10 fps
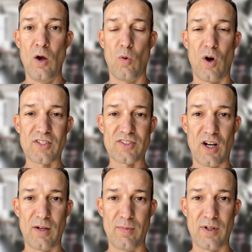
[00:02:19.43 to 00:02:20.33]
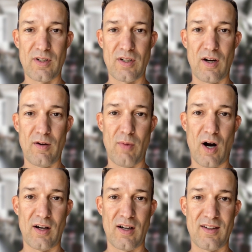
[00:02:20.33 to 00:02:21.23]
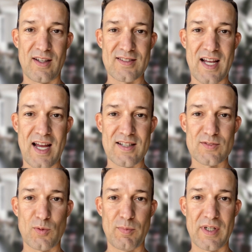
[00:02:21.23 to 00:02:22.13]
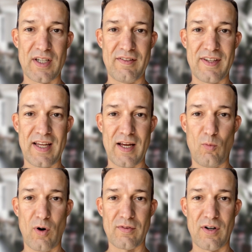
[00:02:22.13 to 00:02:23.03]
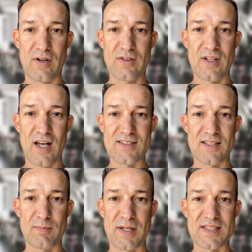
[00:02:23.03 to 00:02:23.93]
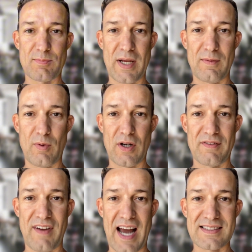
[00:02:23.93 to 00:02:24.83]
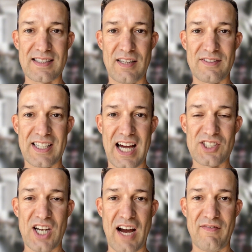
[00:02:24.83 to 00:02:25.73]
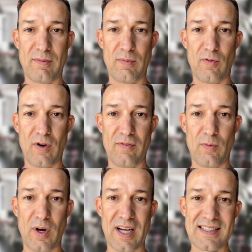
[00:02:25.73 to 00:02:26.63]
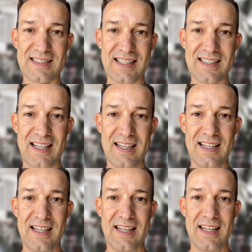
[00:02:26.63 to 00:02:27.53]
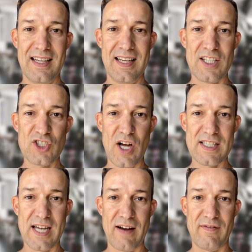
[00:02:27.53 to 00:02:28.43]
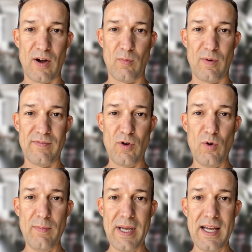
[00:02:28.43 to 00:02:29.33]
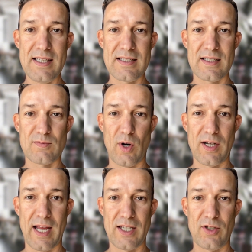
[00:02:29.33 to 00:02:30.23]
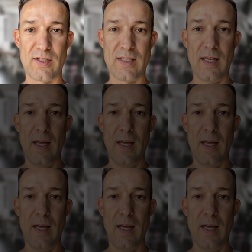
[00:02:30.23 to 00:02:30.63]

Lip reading: We're not trying to build another monolithic SaaS, we're building thinking workflows, custom, explainable, and fast enough to catch alpha before everyone else sees it. Let's chase alpha with fewer meetings and smarter agents.